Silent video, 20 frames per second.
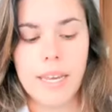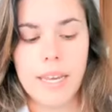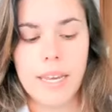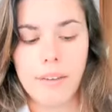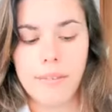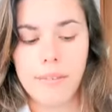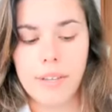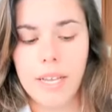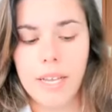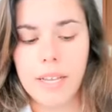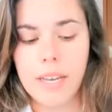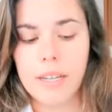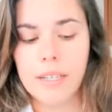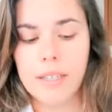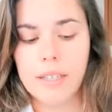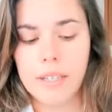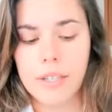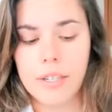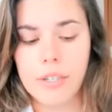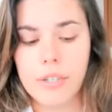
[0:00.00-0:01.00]

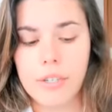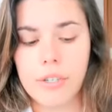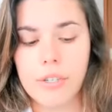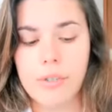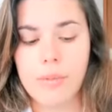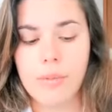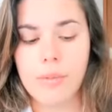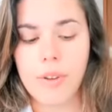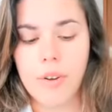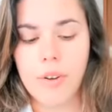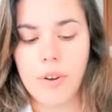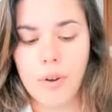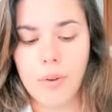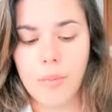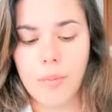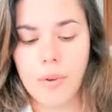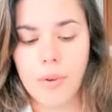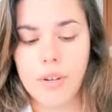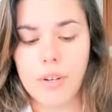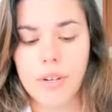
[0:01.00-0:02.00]
Navigating leaders do their
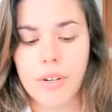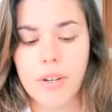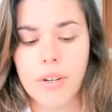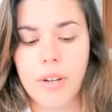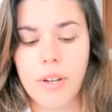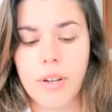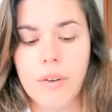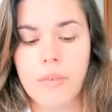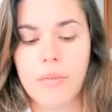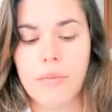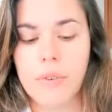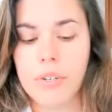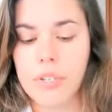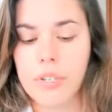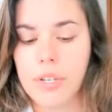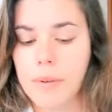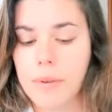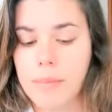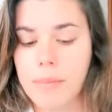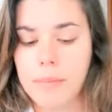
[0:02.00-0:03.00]
homework. For
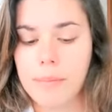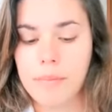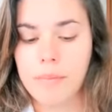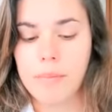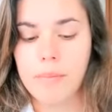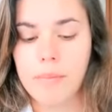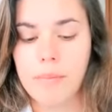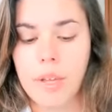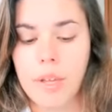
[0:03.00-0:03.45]
some,